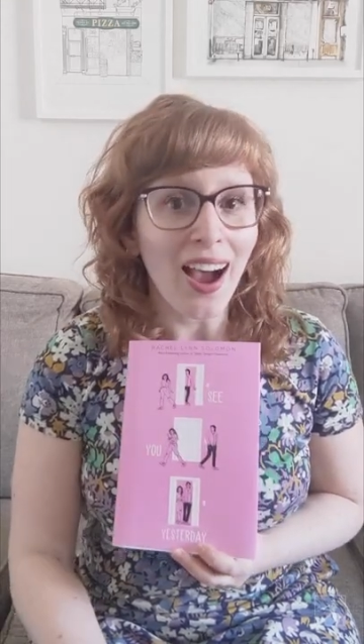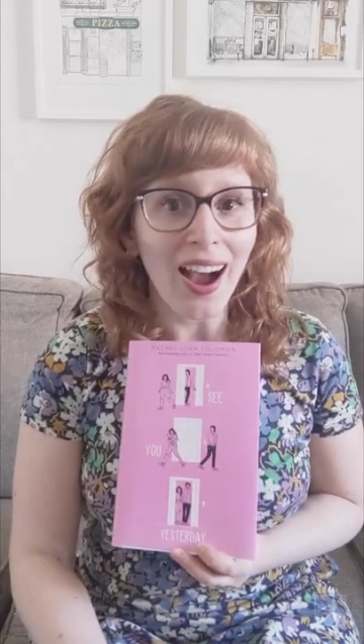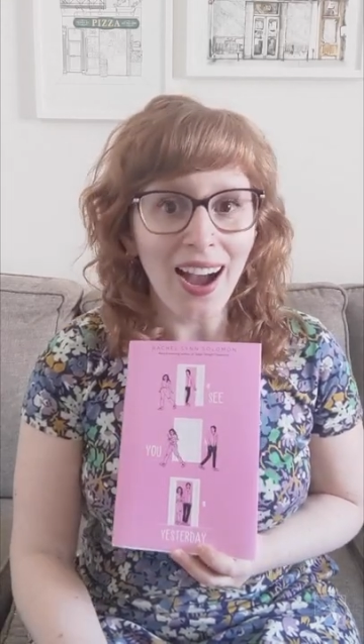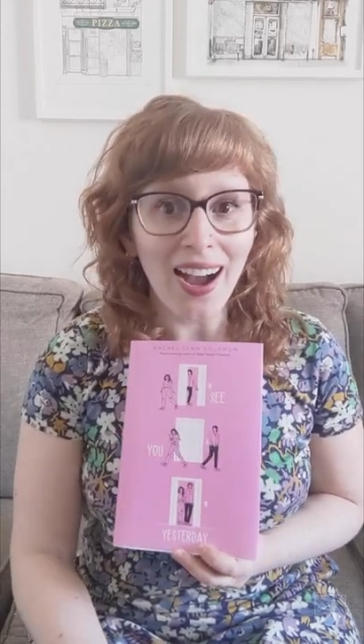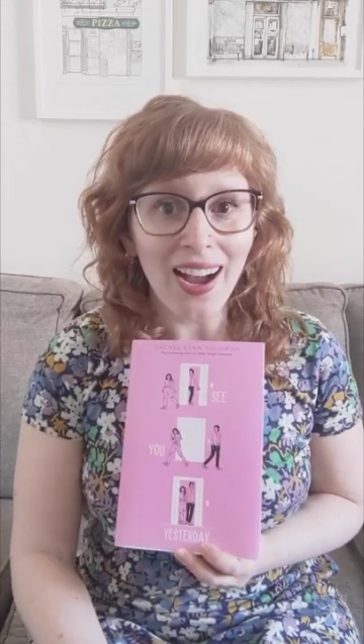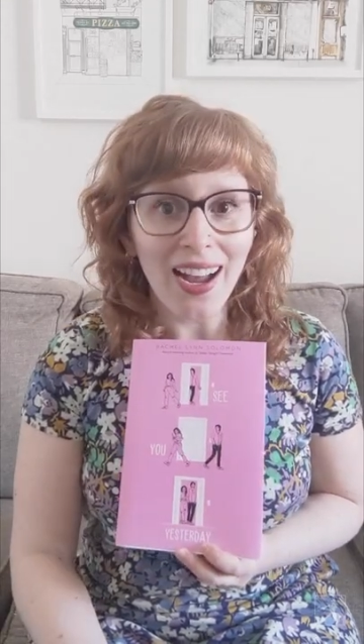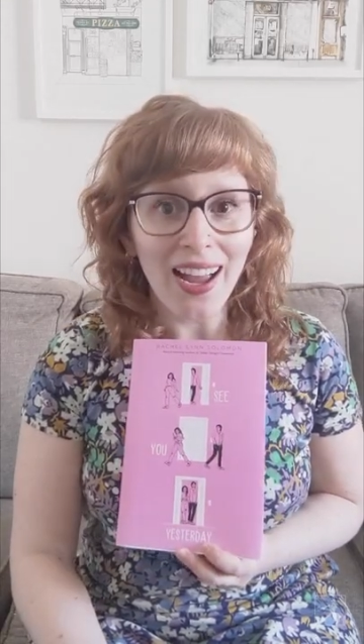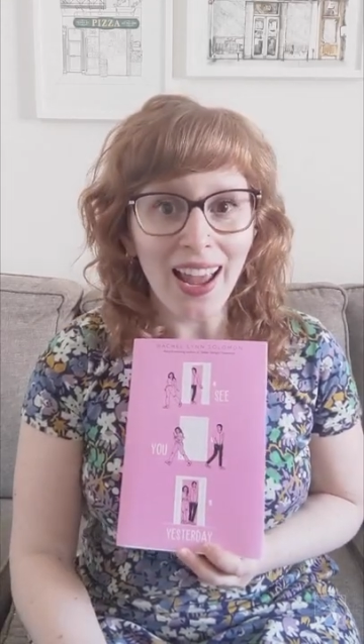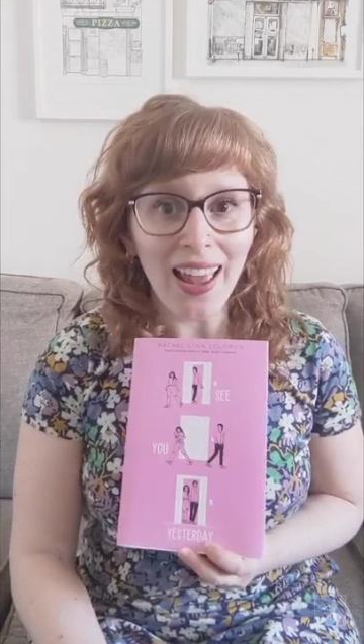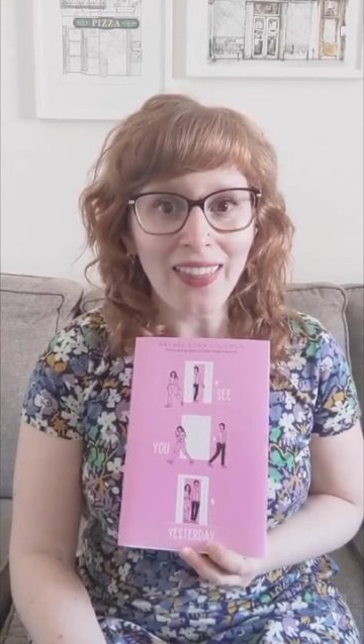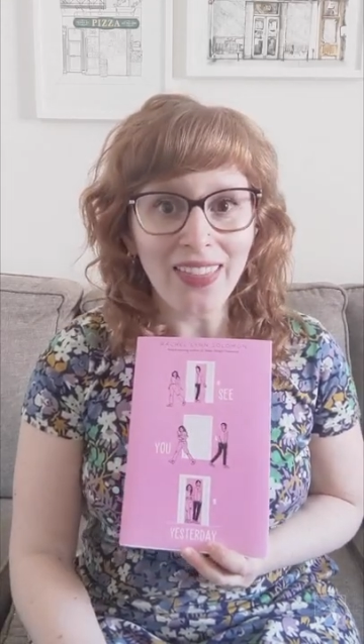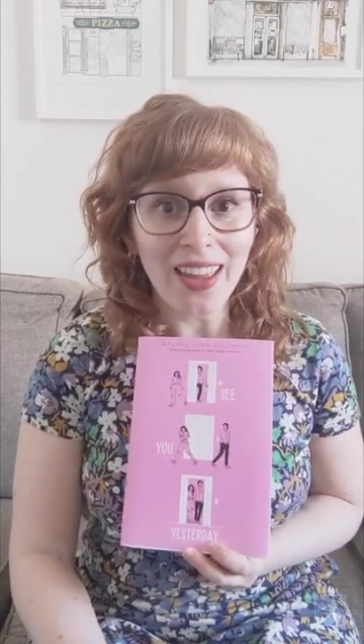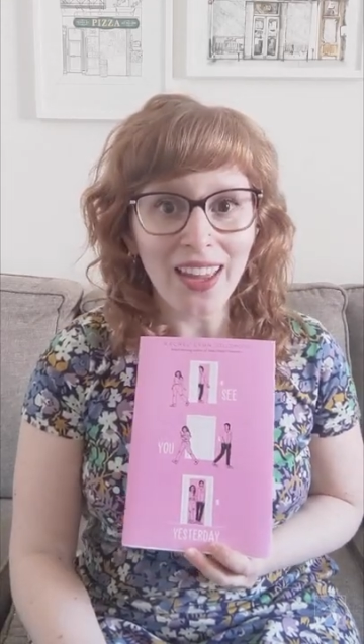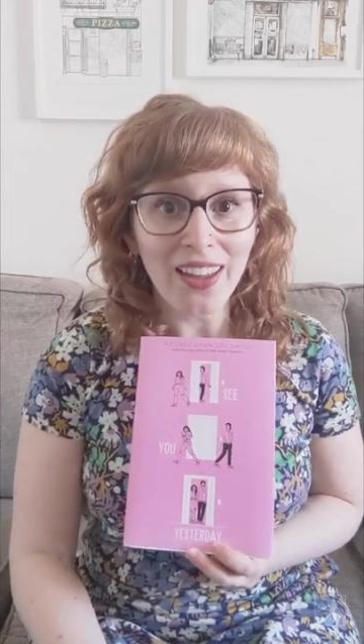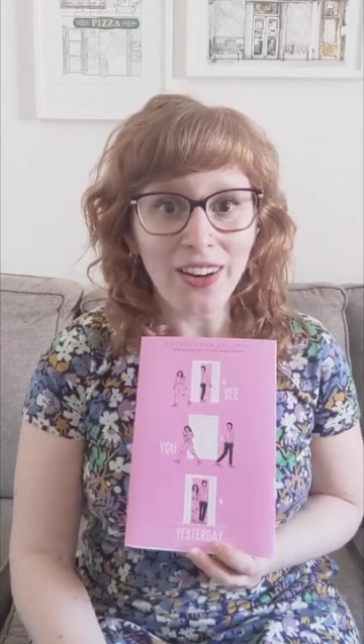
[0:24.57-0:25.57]

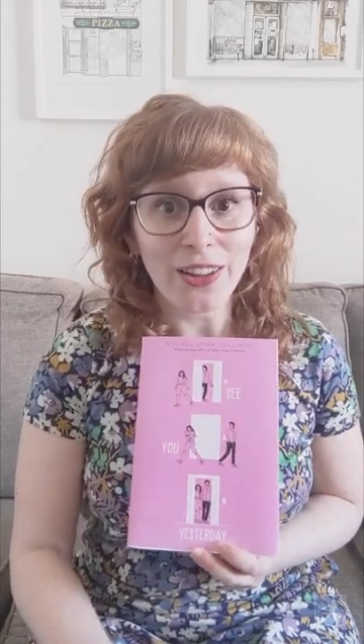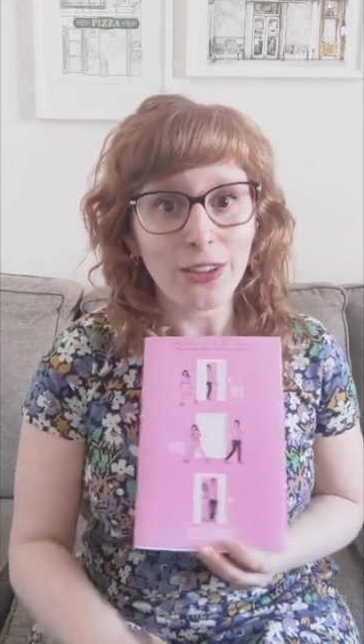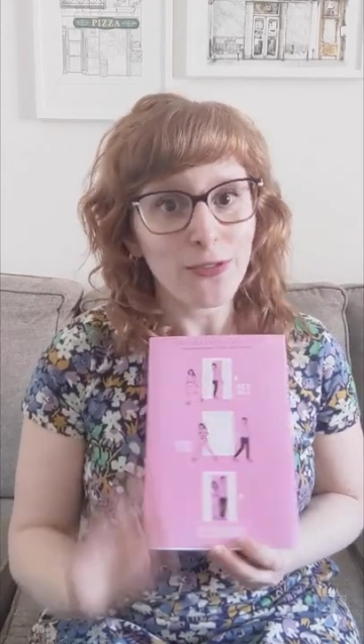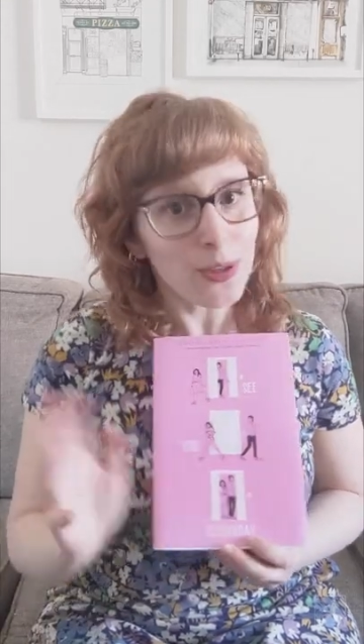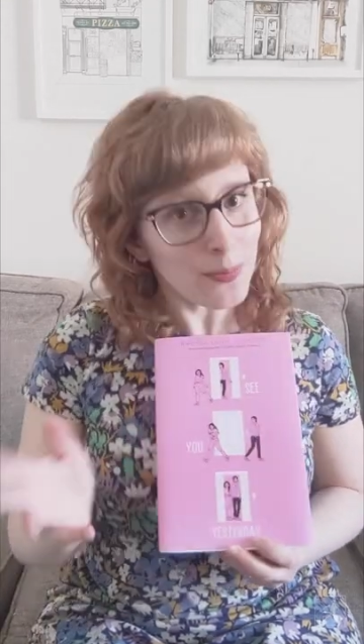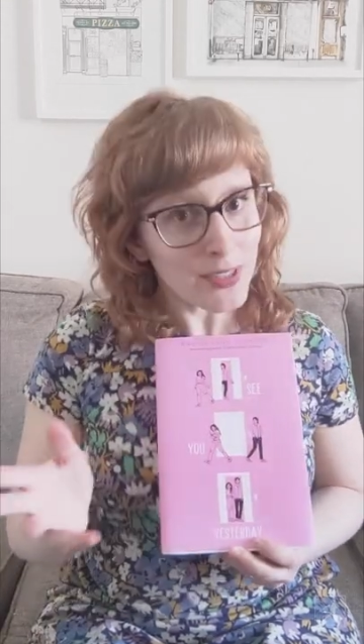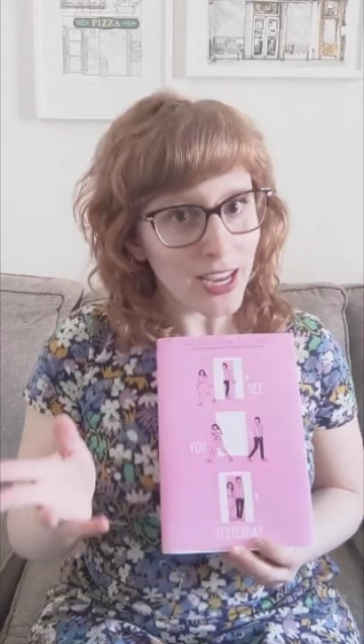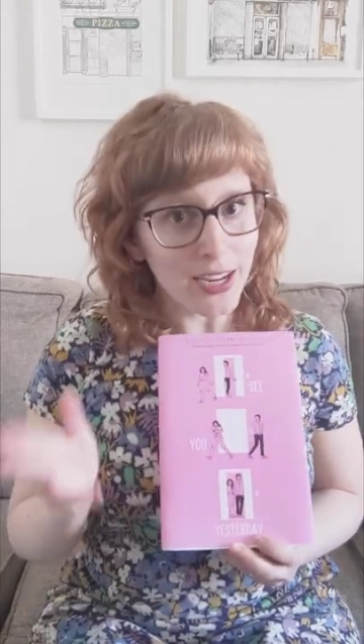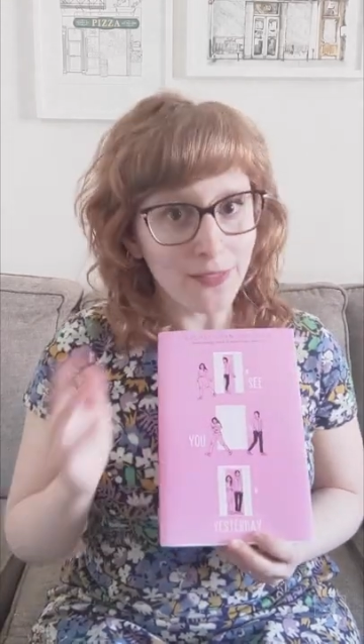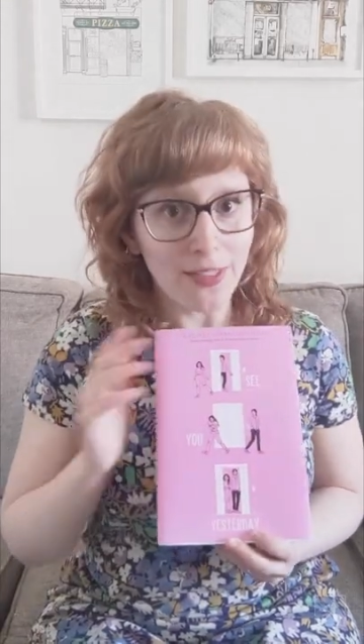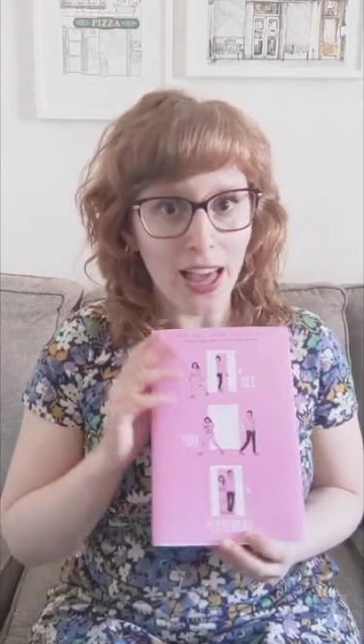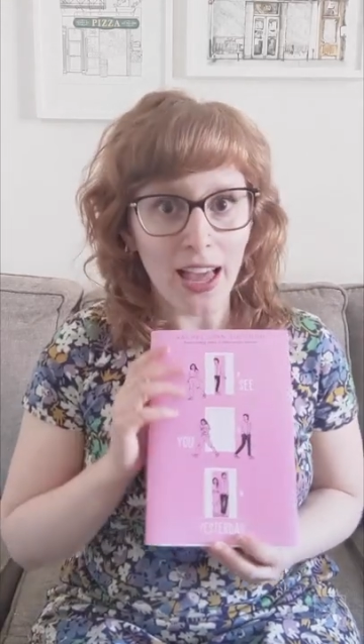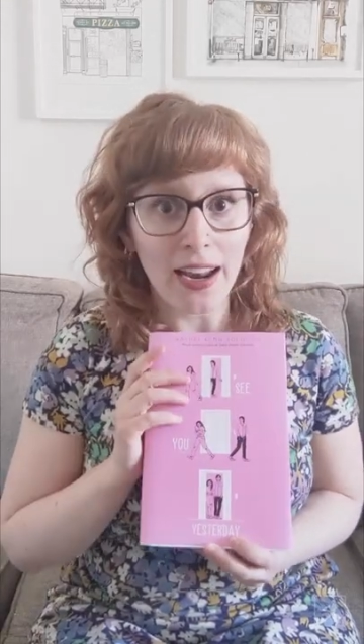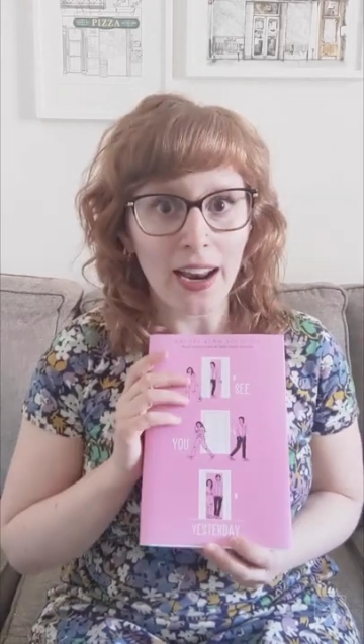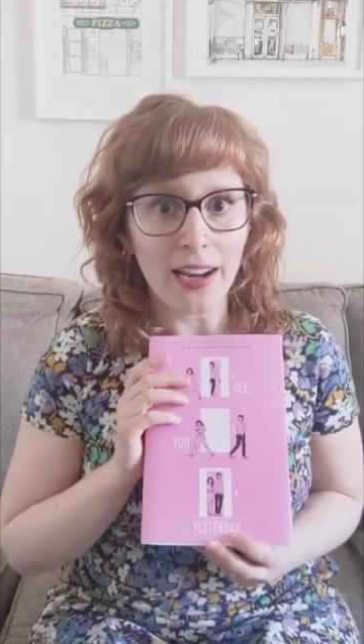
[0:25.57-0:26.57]
And then on the flip side of that,